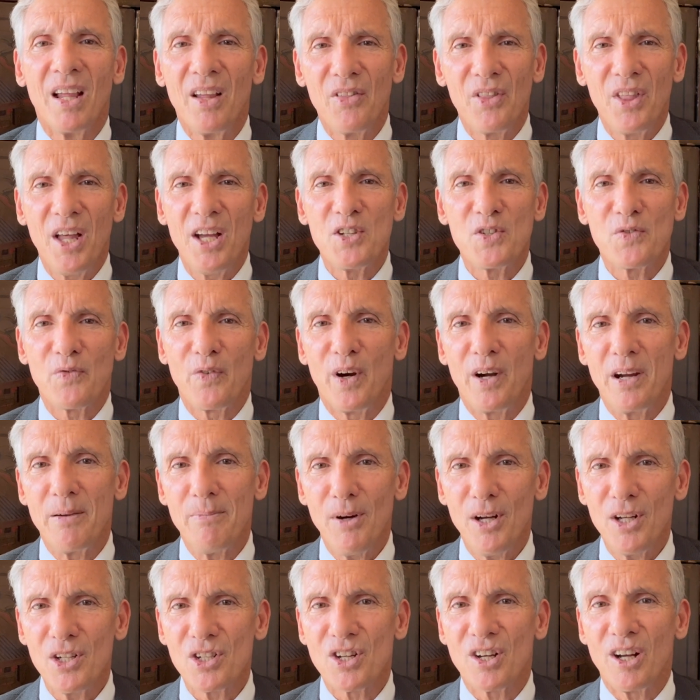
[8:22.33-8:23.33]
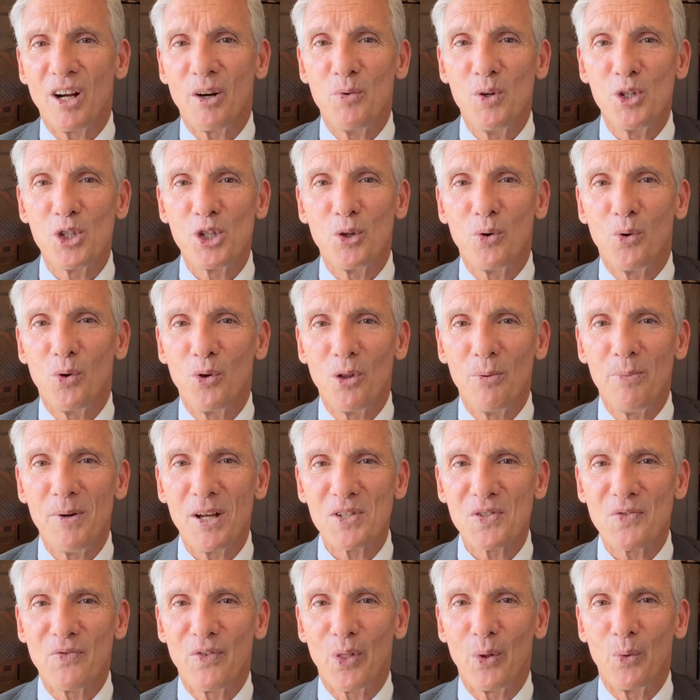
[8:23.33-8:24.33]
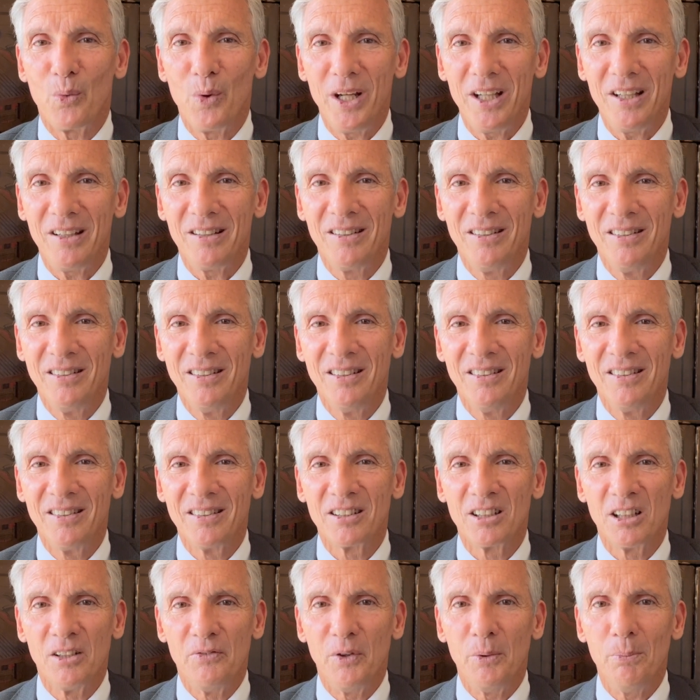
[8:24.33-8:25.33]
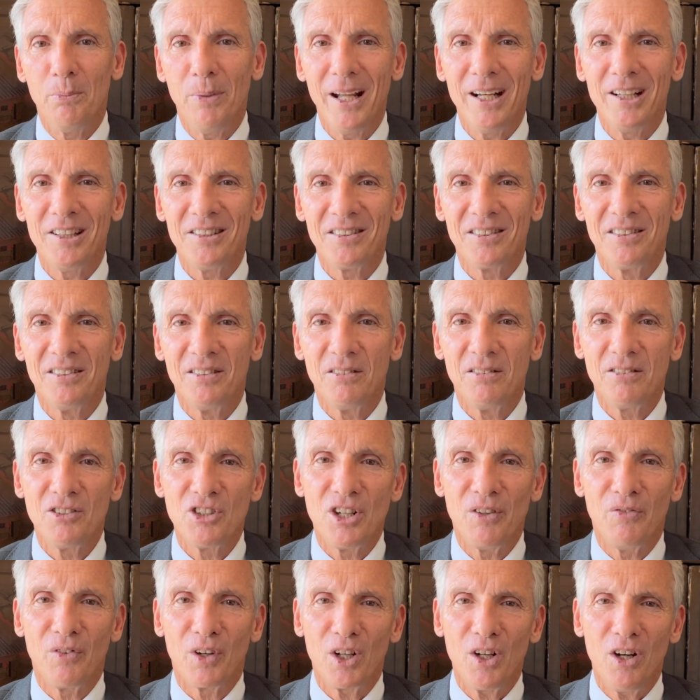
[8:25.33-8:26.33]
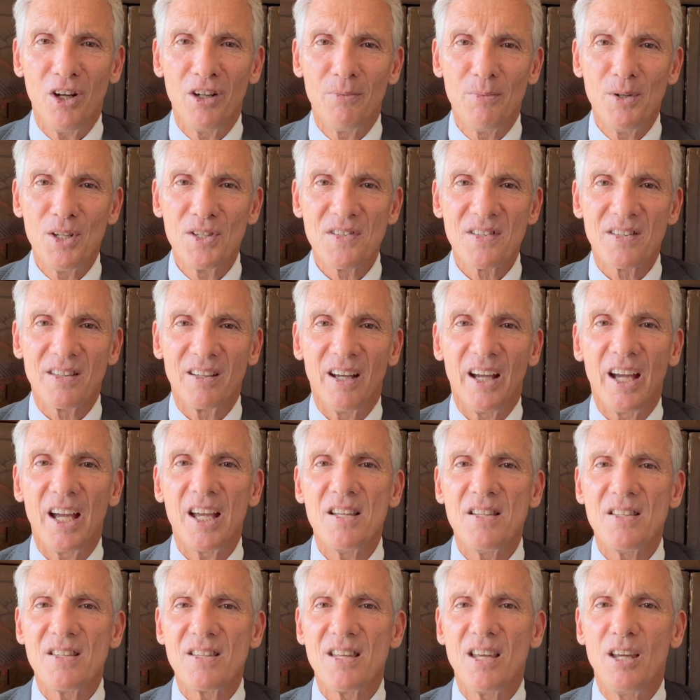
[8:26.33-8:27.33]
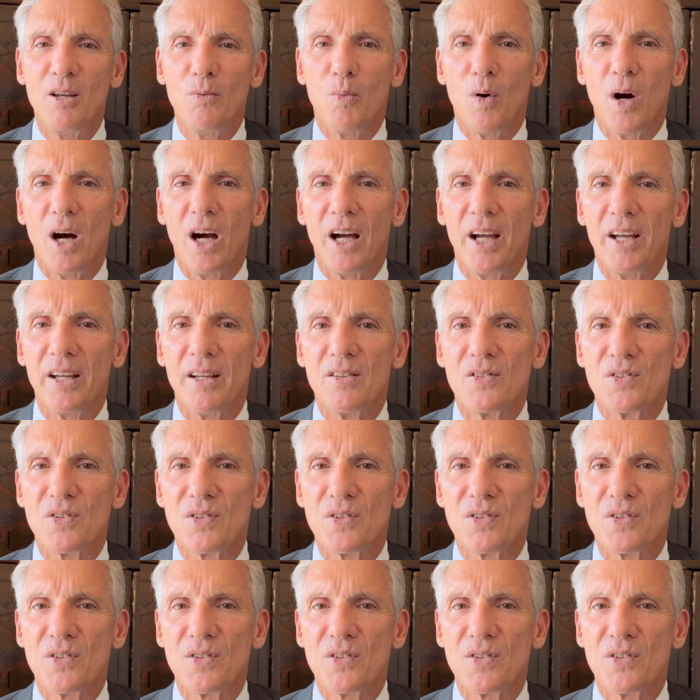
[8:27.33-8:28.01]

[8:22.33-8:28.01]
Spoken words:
Thanks very much. I wish you all the best for the week. Clifford Bennett, Chief Economist, ACY